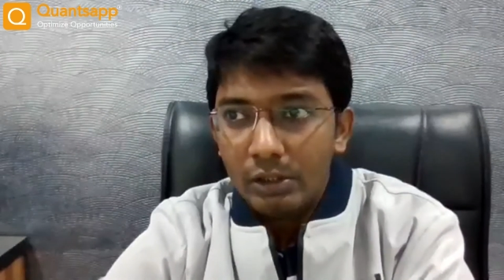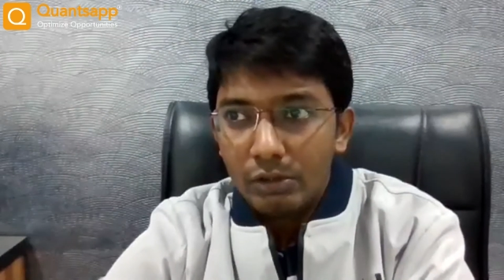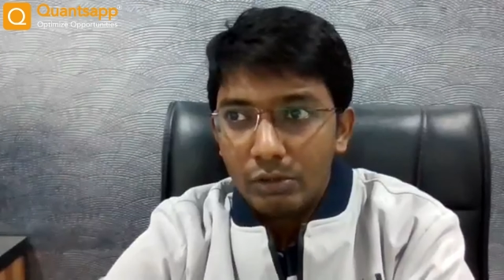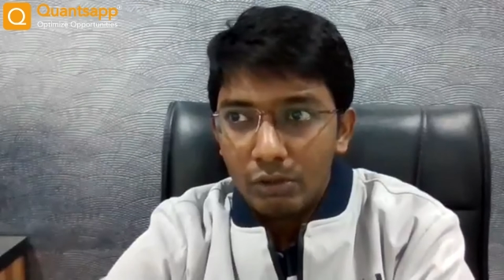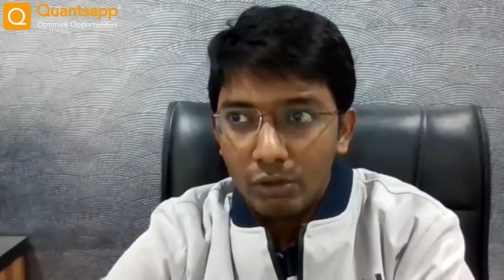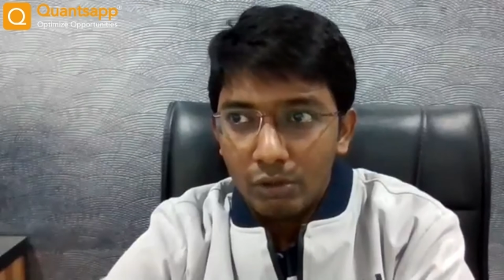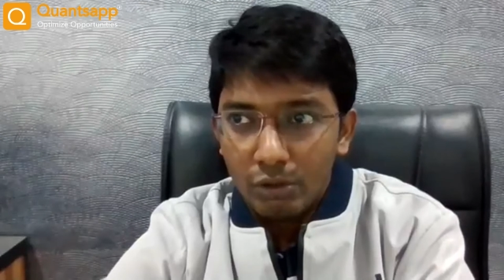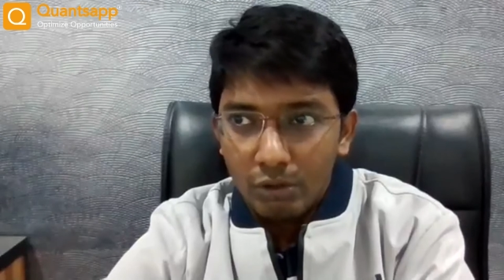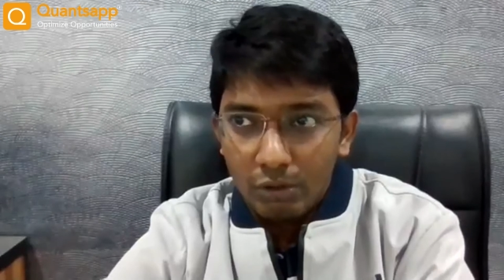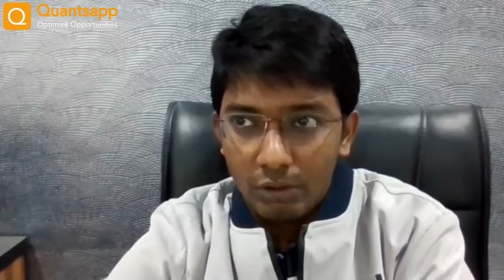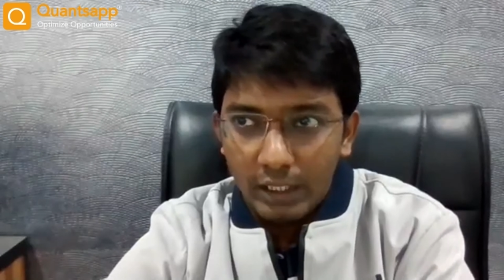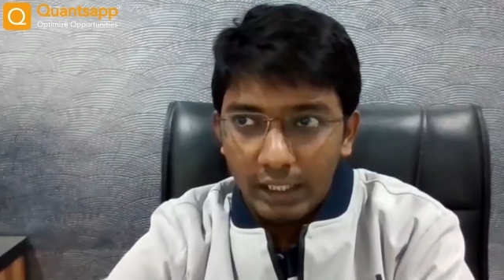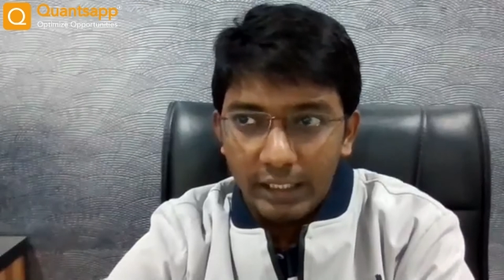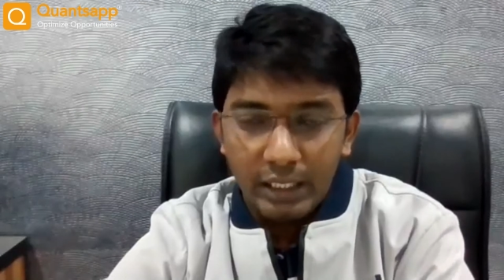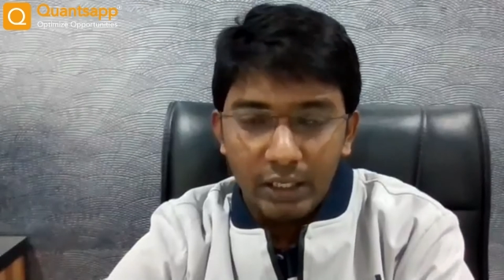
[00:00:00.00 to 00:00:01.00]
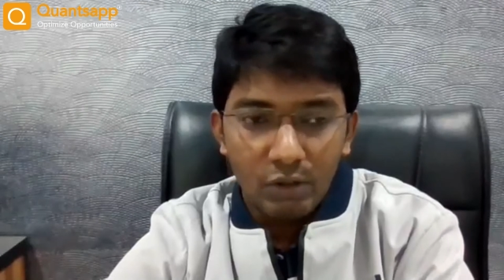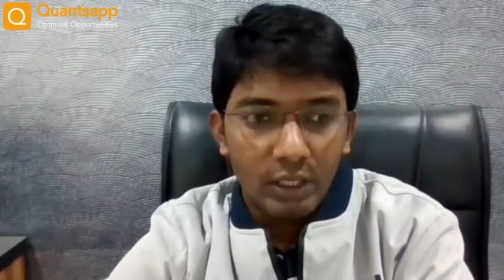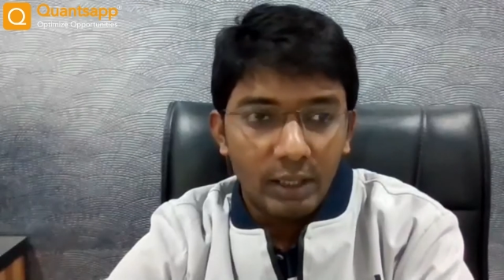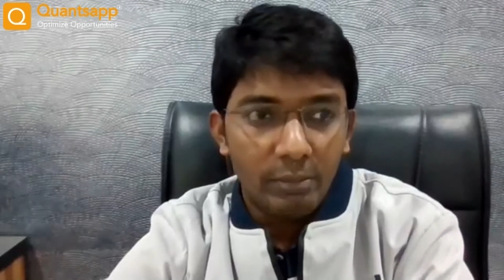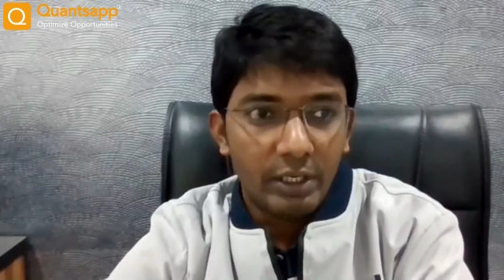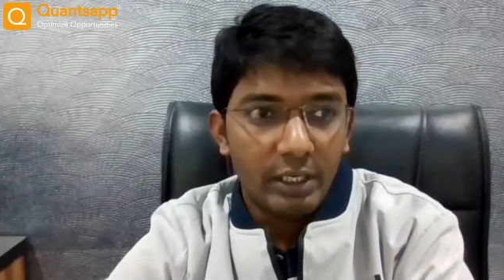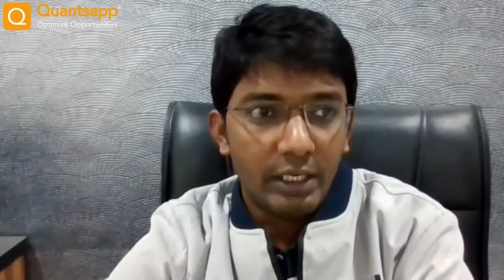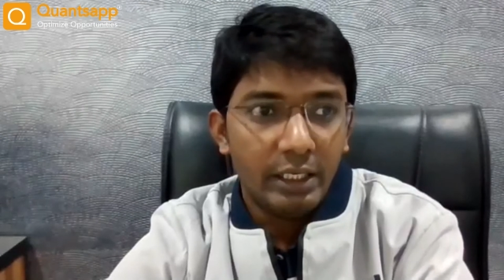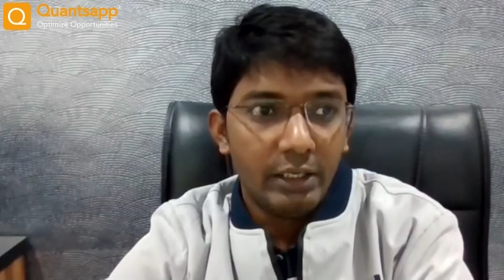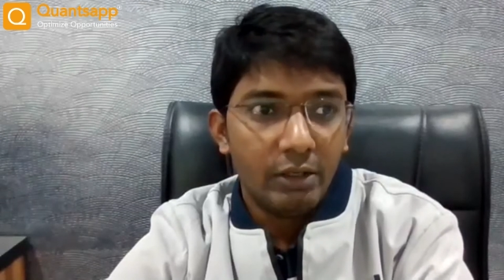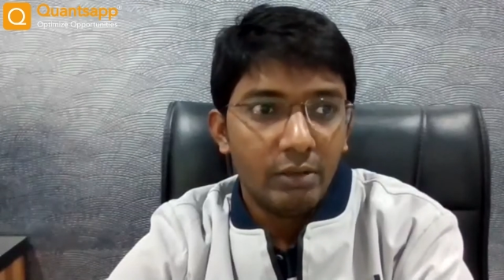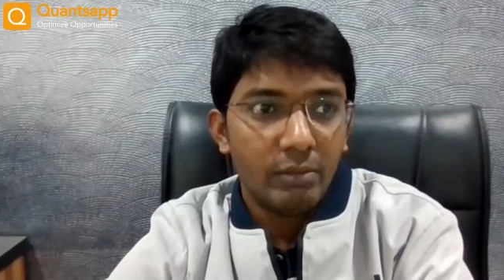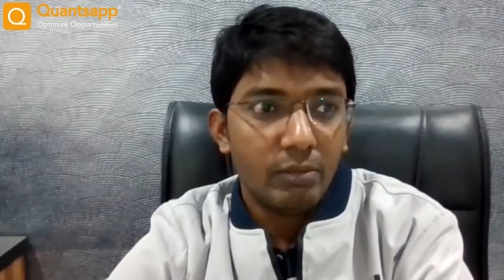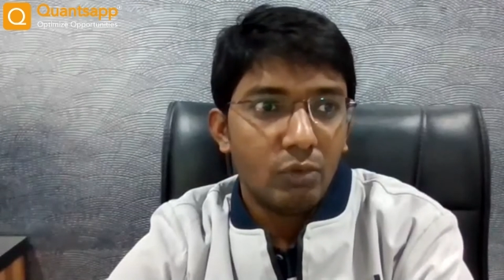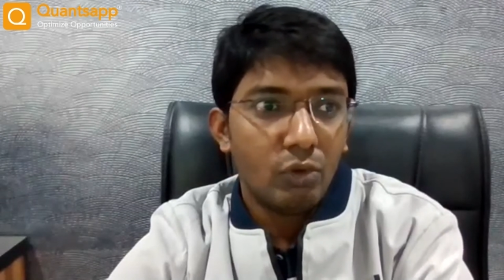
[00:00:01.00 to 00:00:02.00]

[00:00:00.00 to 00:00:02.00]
So right now I'm trading